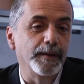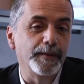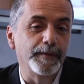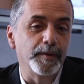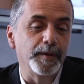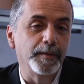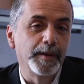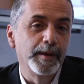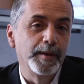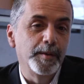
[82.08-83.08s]
a lot of
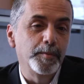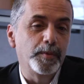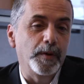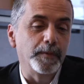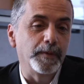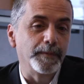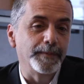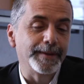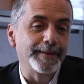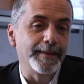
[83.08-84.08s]
the
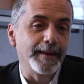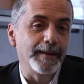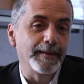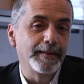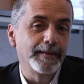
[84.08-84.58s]
problems that